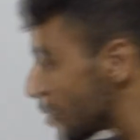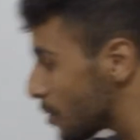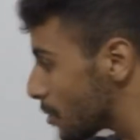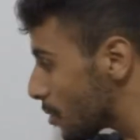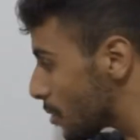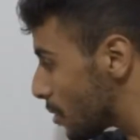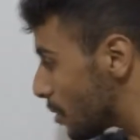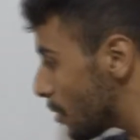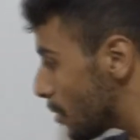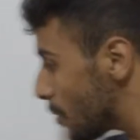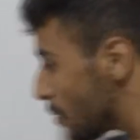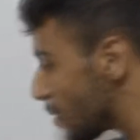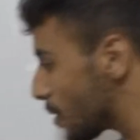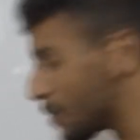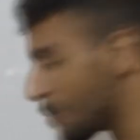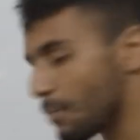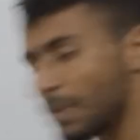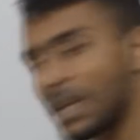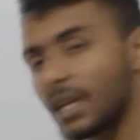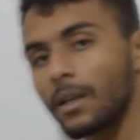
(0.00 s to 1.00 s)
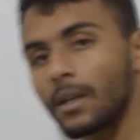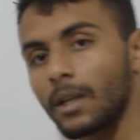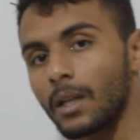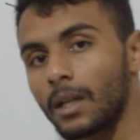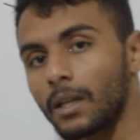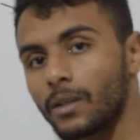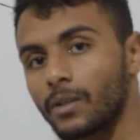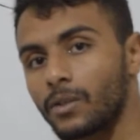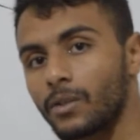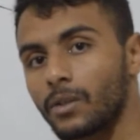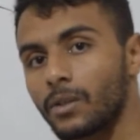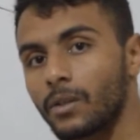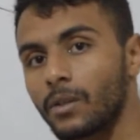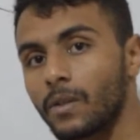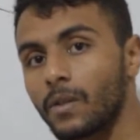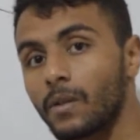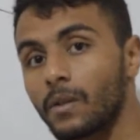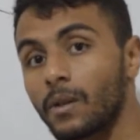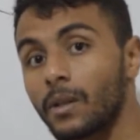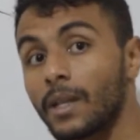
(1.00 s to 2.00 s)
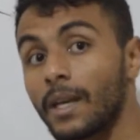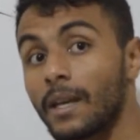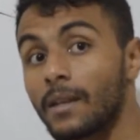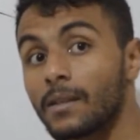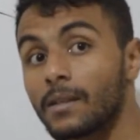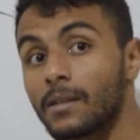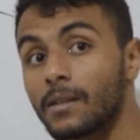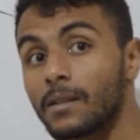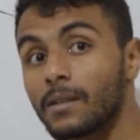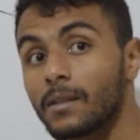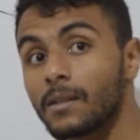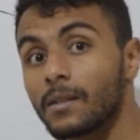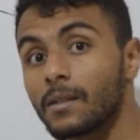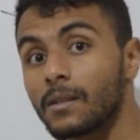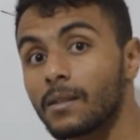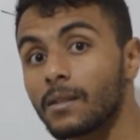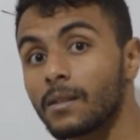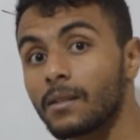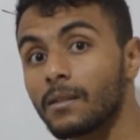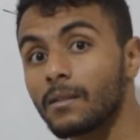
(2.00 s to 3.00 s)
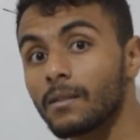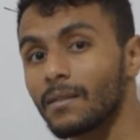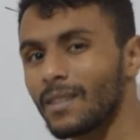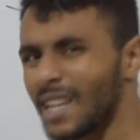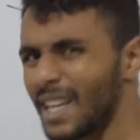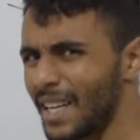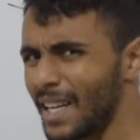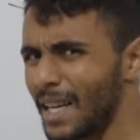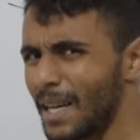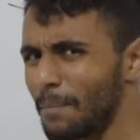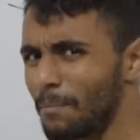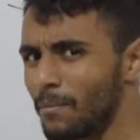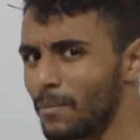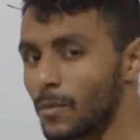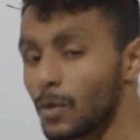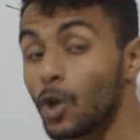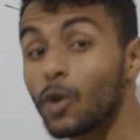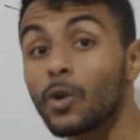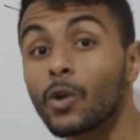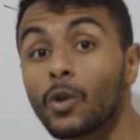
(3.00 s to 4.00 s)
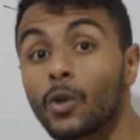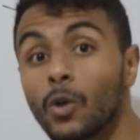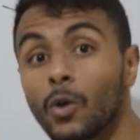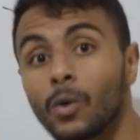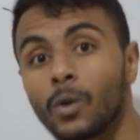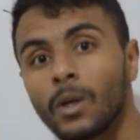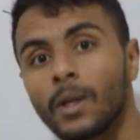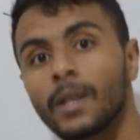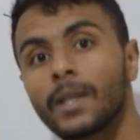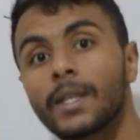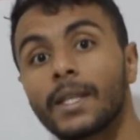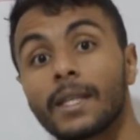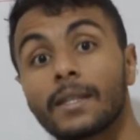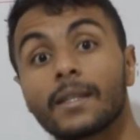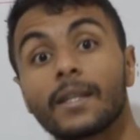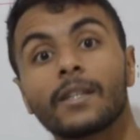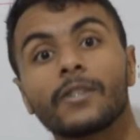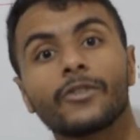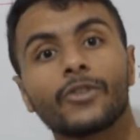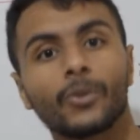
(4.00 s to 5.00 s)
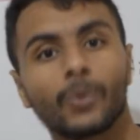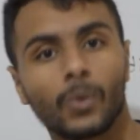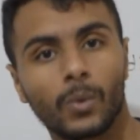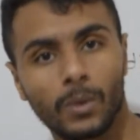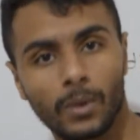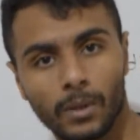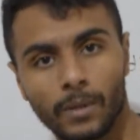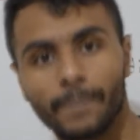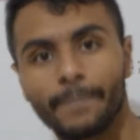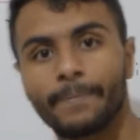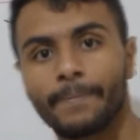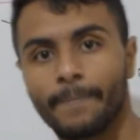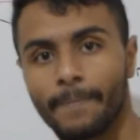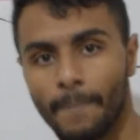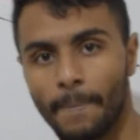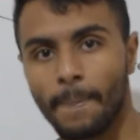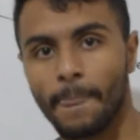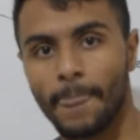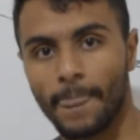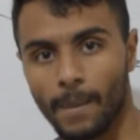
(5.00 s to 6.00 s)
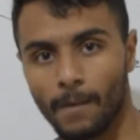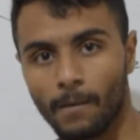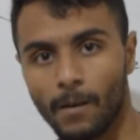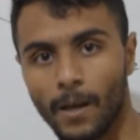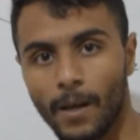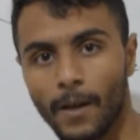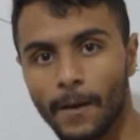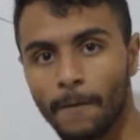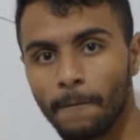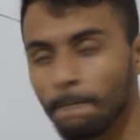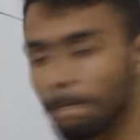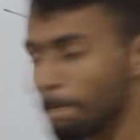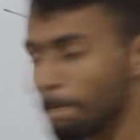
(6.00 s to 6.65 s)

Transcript: Do you speak English? Yes, I am? No. Yes, I do. Okay?